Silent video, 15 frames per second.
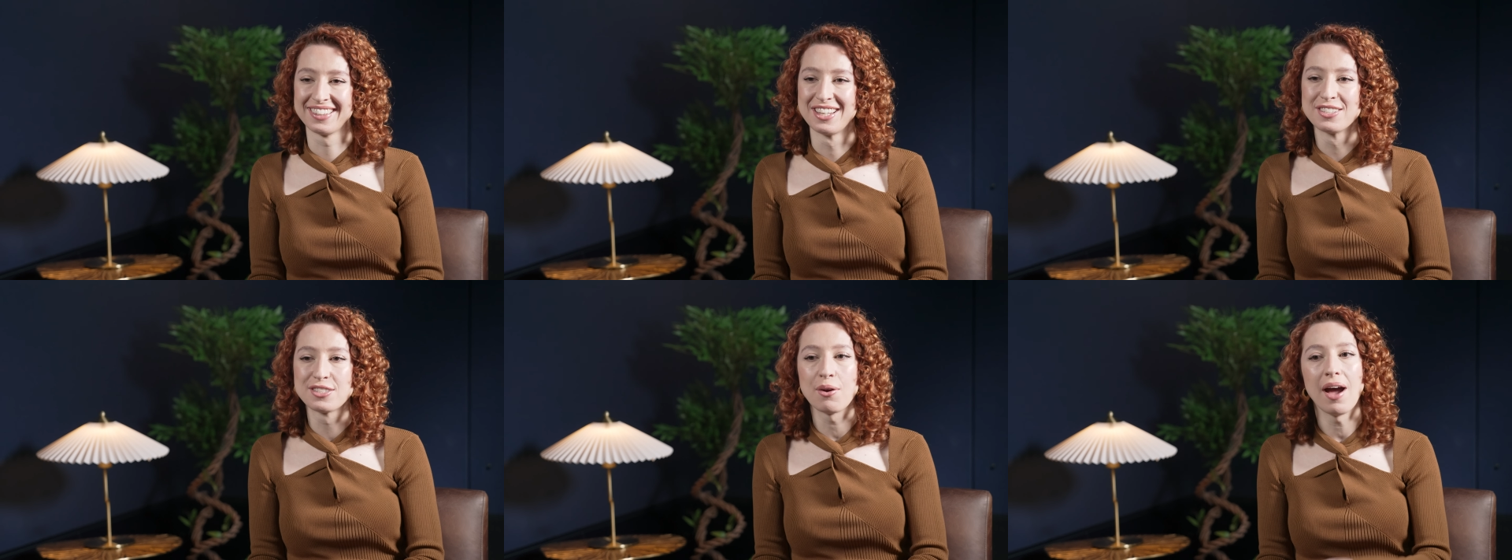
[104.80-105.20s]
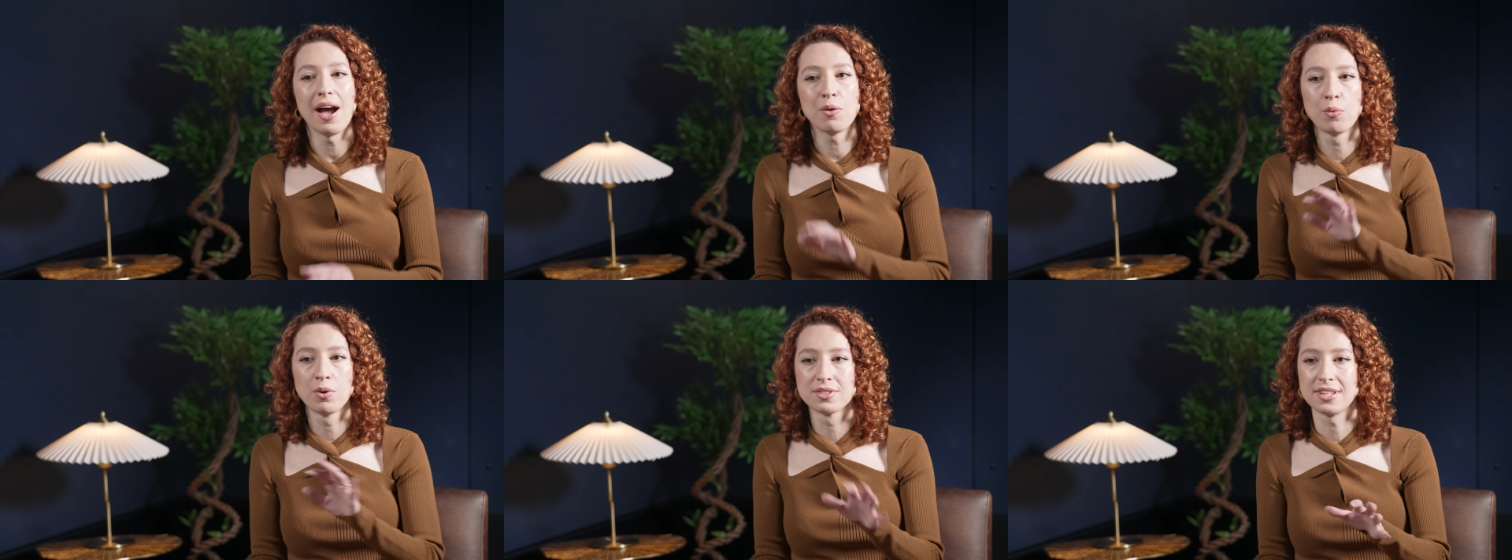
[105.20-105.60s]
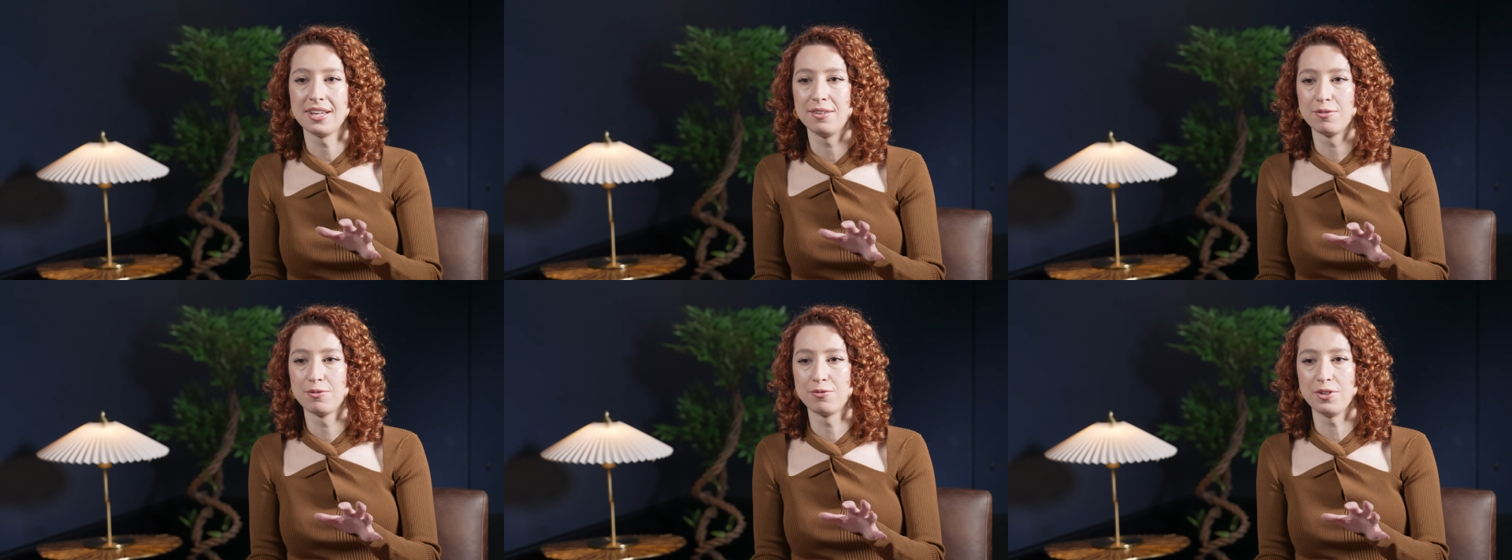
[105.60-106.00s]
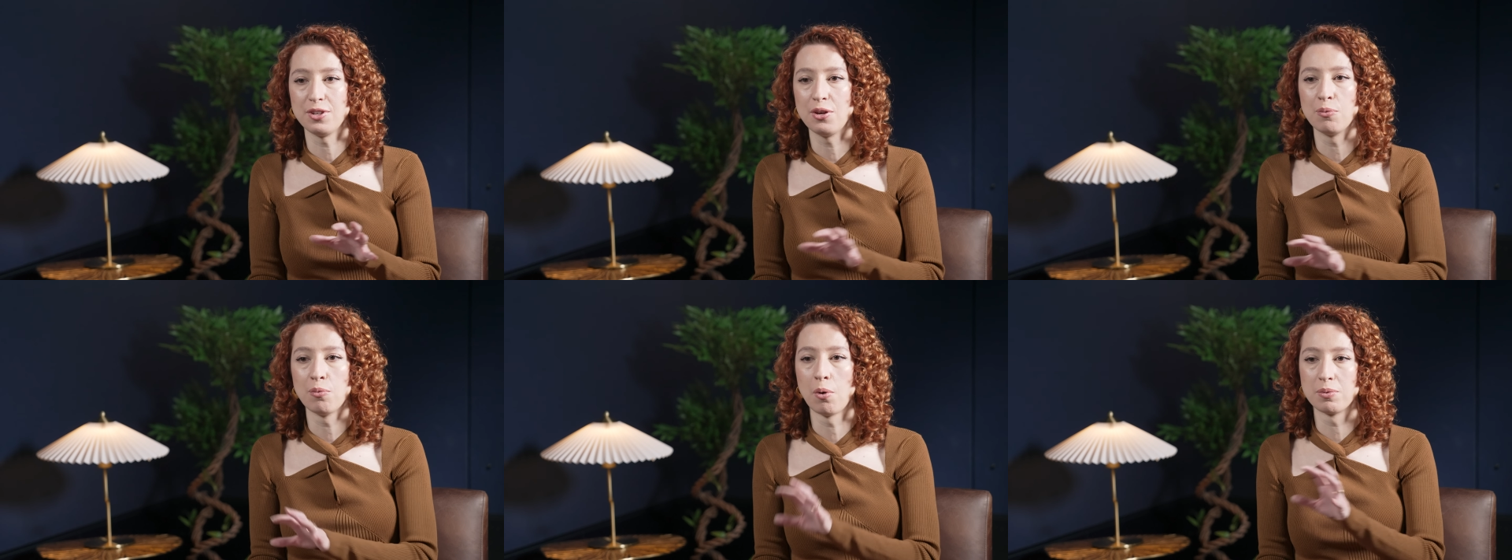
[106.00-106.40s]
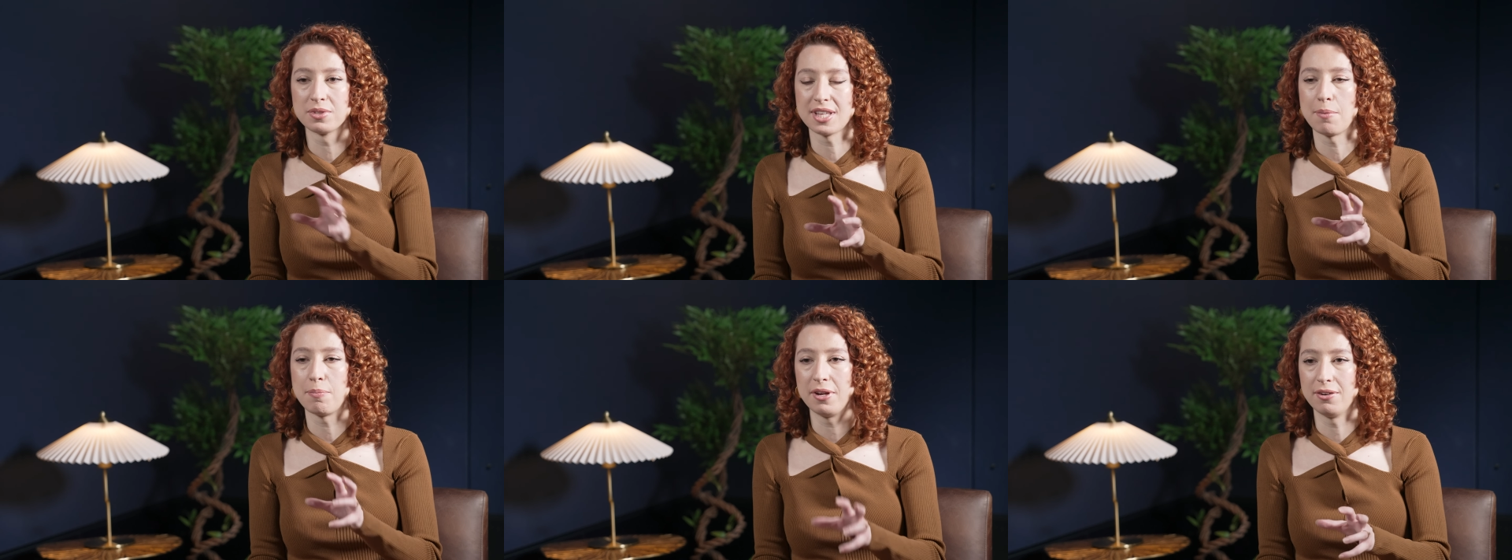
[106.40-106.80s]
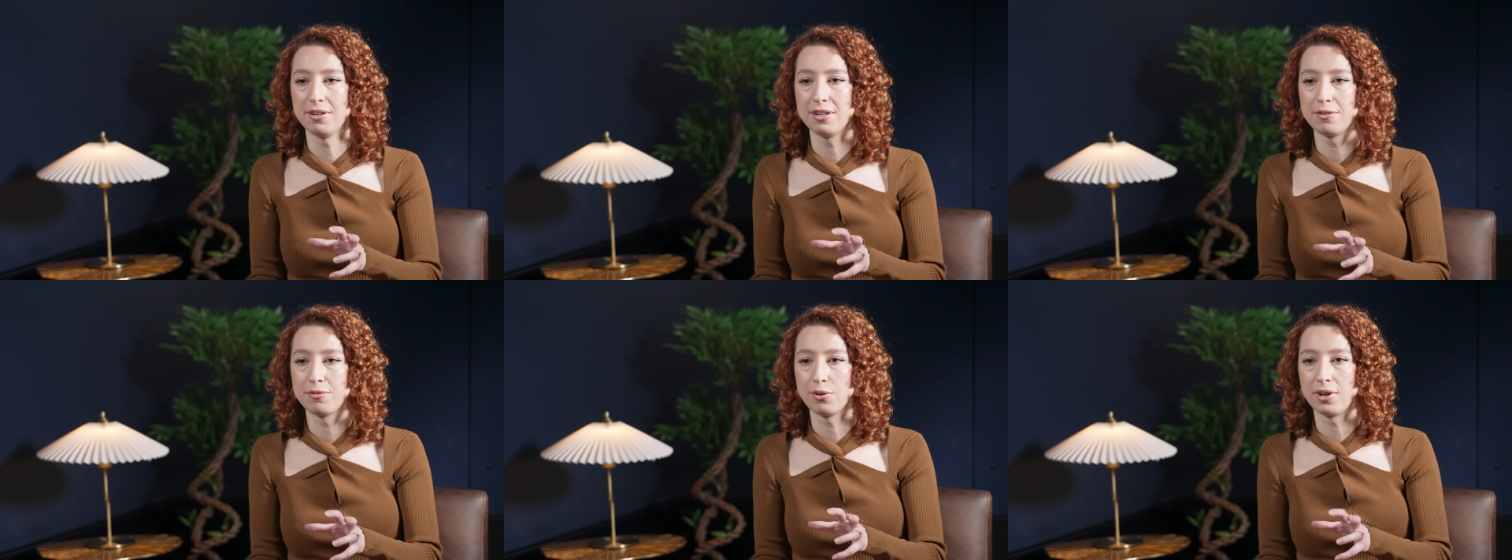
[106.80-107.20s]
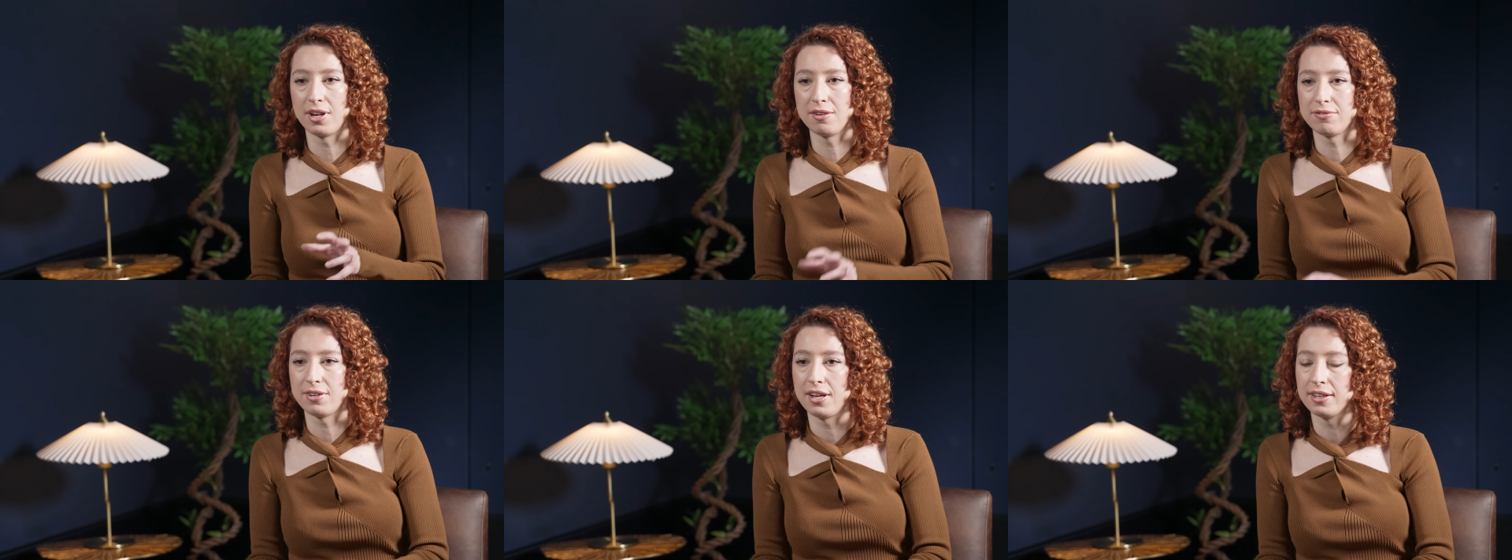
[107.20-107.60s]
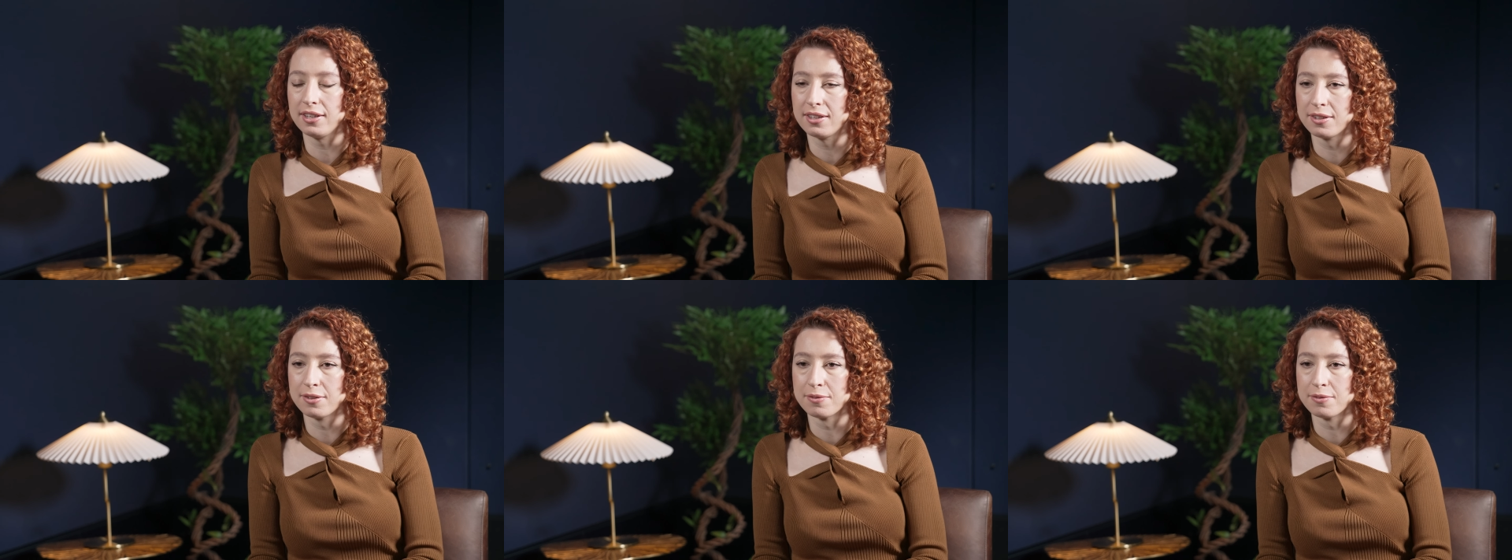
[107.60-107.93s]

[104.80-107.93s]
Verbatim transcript: So how was it for you? What was that period of your life like?